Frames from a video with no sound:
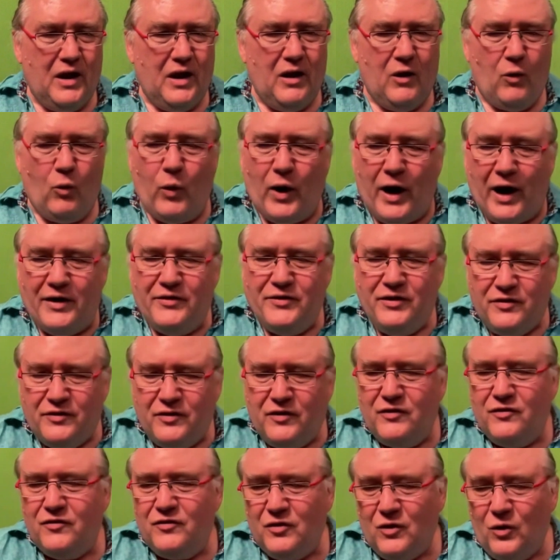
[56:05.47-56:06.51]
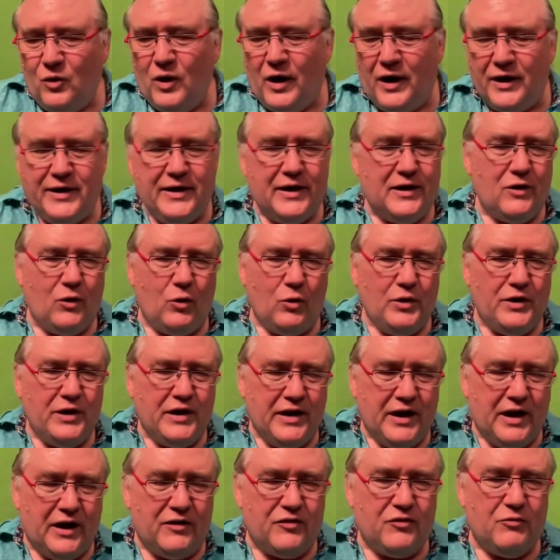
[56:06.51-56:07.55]
Why this is so, I can only
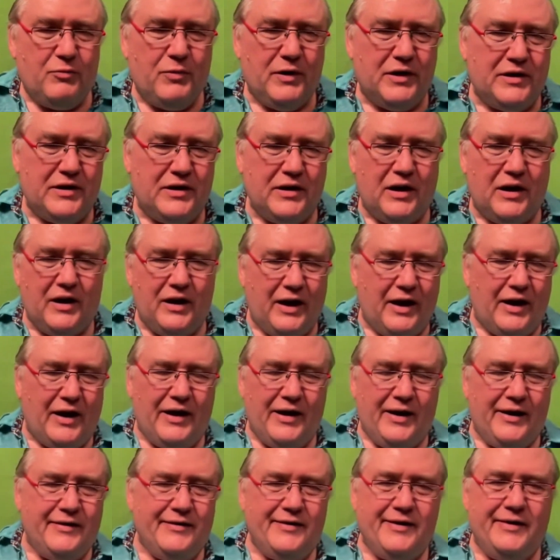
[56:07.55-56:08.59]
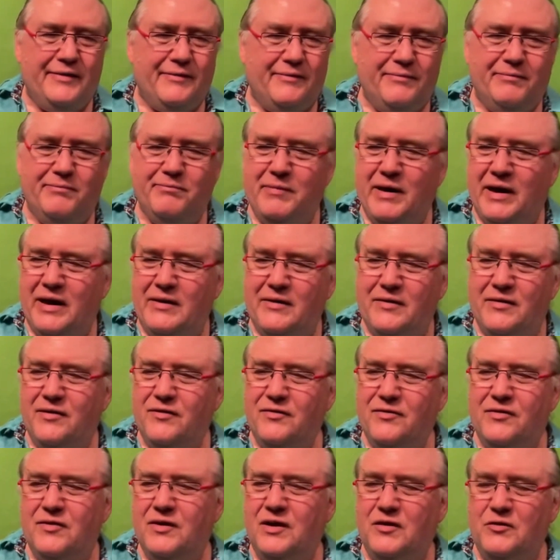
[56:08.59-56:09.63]
guess, but I made
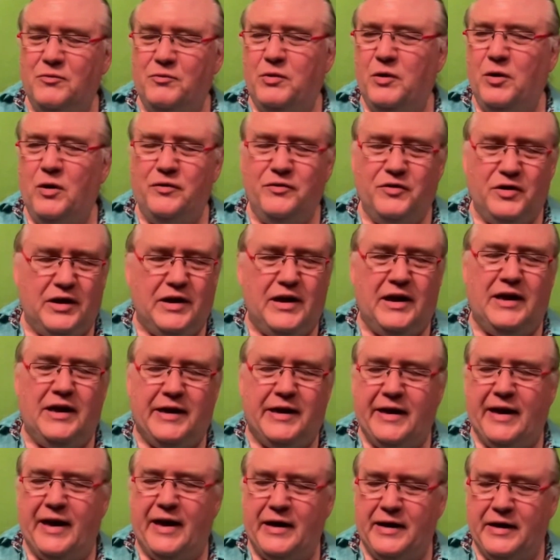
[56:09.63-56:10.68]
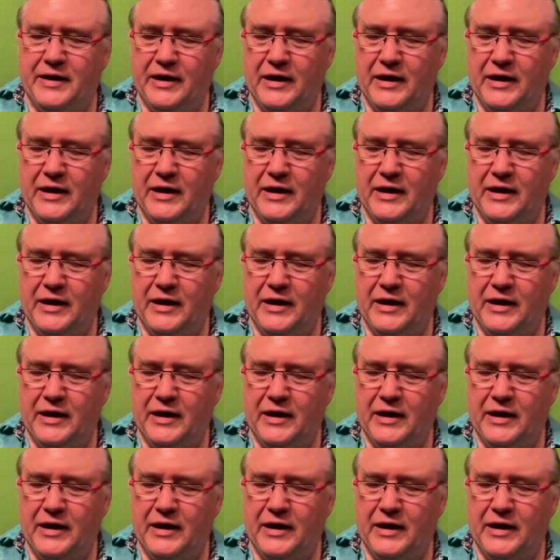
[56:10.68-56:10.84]
this experience again and again.